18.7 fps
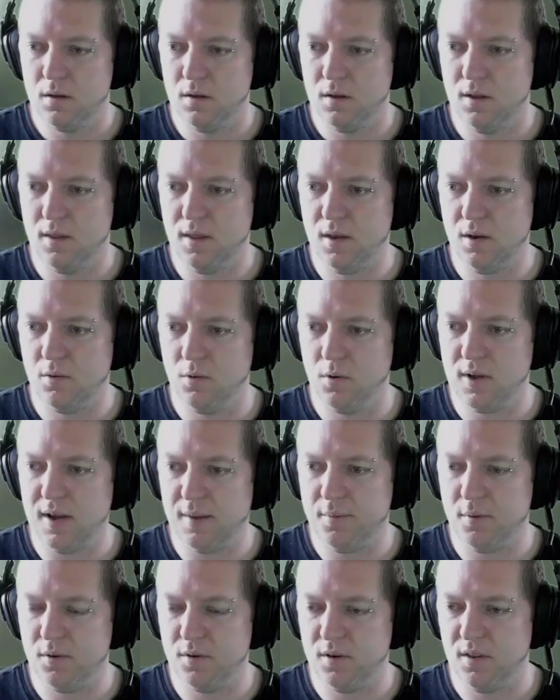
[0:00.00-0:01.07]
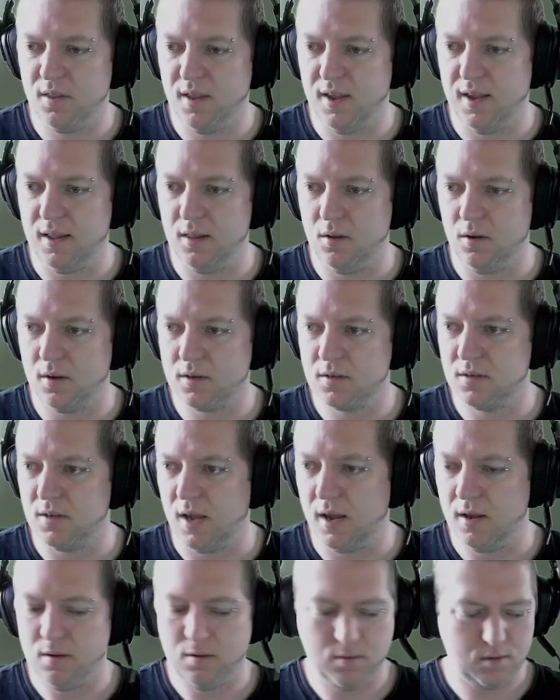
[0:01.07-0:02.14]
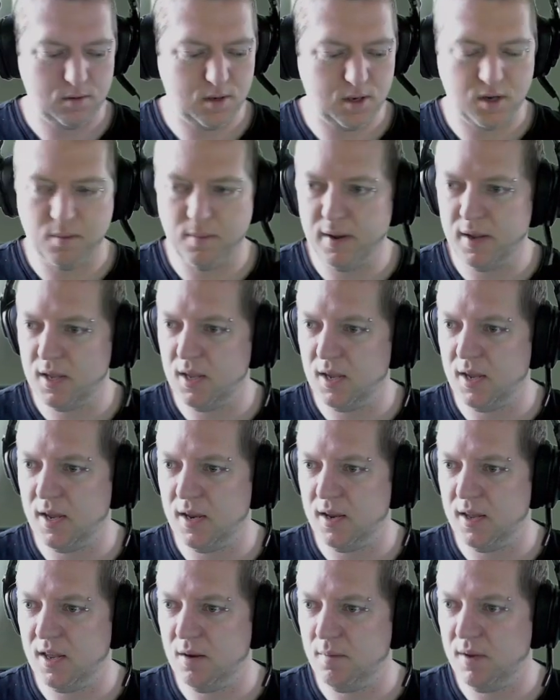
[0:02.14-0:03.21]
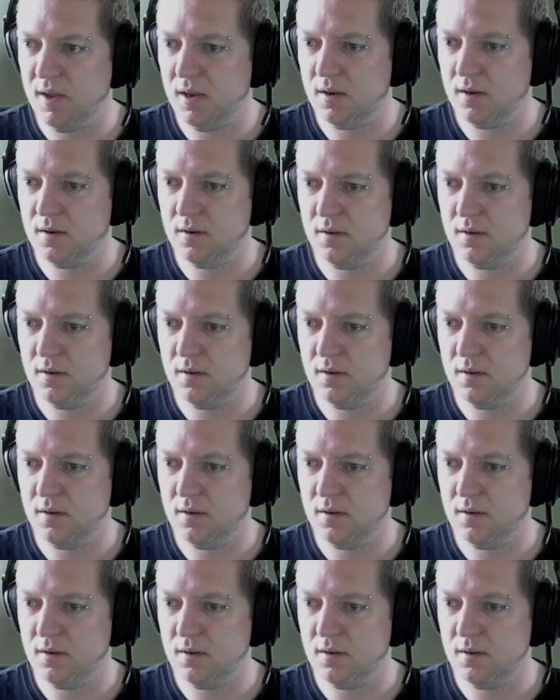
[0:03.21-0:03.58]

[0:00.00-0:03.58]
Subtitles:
You then hook up onto there like so. Can I make you go down a bit?